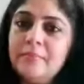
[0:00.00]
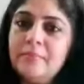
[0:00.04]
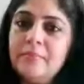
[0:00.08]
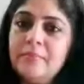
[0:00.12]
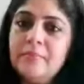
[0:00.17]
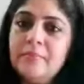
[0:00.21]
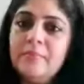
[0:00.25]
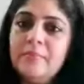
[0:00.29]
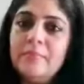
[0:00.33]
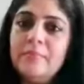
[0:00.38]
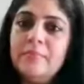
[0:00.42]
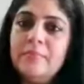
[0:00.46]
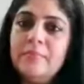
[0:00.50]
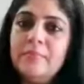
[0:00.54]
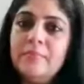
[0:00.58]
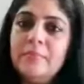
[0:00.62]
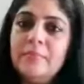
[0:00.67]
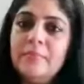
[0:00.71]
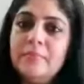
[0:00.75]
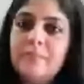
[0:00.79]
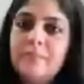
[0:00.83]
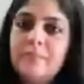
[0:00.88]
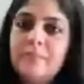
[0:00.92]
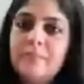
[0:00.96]

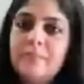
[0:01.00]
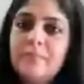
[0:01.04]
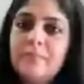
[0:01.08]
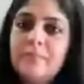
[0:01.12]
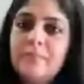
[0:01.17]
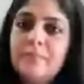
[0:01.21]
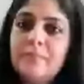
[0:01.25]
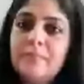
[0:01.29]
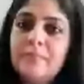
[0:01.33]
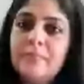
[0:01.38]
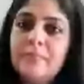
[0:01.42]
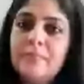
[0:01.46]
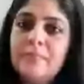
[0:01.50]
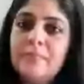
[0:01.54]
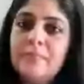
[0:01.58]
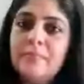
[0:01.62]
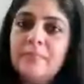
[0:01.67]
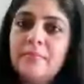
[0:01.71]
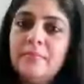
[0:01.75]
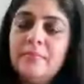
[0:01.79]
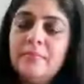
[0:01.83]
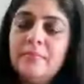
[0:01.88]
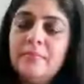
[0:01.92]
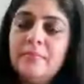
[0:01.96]

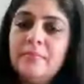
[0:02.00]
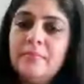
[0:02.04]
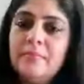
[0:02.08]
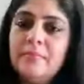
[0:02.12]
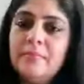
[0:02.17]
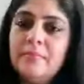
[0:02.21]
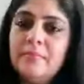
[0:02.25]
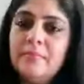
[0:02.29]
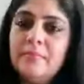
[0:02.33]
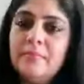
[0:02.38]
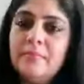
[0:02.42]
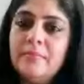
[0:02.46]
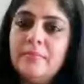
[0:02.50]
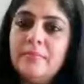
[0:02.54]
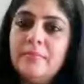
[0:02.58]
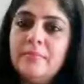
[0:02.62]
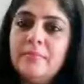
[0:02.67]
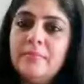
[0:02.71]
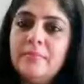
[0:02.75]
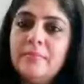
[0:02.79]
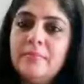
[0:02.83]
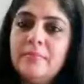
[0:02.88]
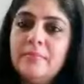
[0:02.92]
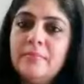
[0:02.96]

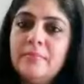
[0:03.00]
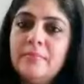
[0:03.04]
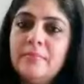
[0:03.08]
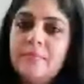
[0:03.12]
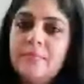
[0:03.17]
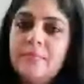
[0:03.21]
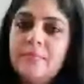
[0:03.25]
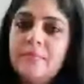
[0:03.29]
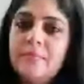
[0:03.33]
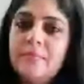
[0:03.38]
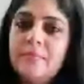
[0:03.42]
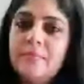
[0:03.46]
(silent)